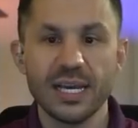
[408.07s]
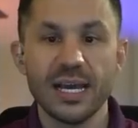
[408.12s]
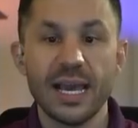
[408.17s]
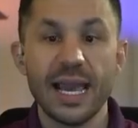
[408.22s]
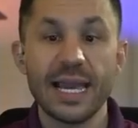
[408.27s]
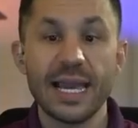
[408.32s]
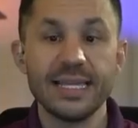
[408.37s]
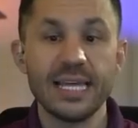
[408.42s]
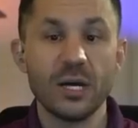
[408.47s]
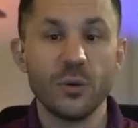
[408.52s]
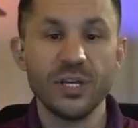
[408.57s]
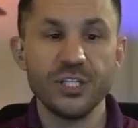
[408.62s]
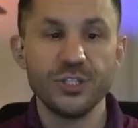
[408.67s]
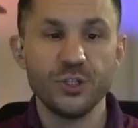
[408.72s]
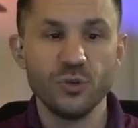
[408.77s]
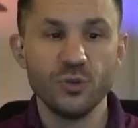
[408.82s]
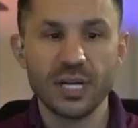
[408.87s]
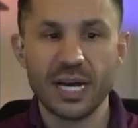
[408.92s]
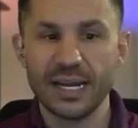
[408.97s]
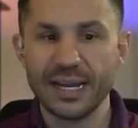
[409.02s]
and that we
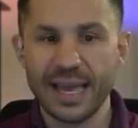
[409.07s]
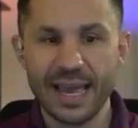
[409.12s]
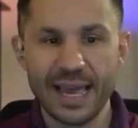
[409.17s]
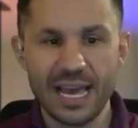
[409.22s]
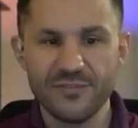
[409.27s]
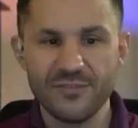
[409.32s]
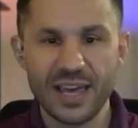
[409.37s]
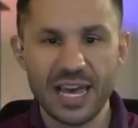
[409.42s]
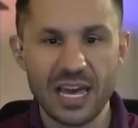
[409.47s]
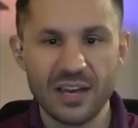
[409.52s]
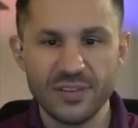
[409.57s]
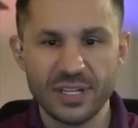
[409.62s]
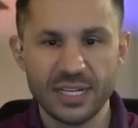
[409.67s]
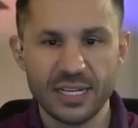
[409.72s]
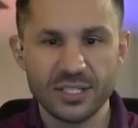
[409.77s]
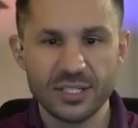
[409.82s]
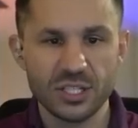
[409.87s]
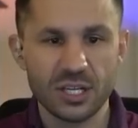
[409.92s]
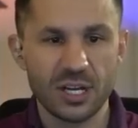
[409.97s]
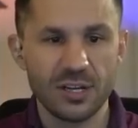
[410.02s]
do not have
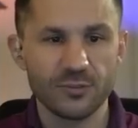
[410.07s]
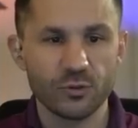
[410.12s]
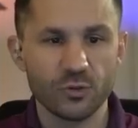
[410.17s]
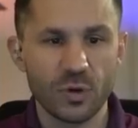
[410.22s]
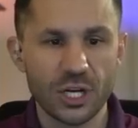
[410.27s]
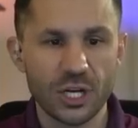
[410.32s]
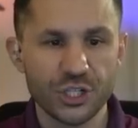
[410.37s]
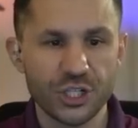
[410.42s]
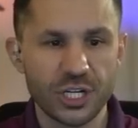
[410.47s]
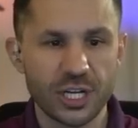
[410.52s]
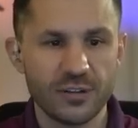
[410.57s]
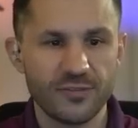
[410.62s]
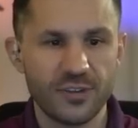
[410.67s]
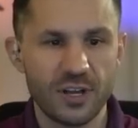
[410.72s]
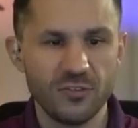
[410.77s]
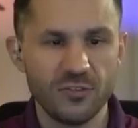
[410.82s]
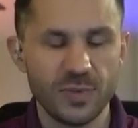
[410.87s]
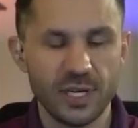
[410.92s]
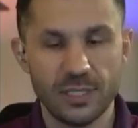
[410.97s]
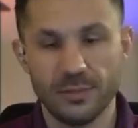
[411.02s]
evidence of Russian
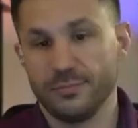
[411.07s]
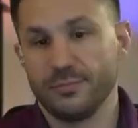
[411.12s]
involvement.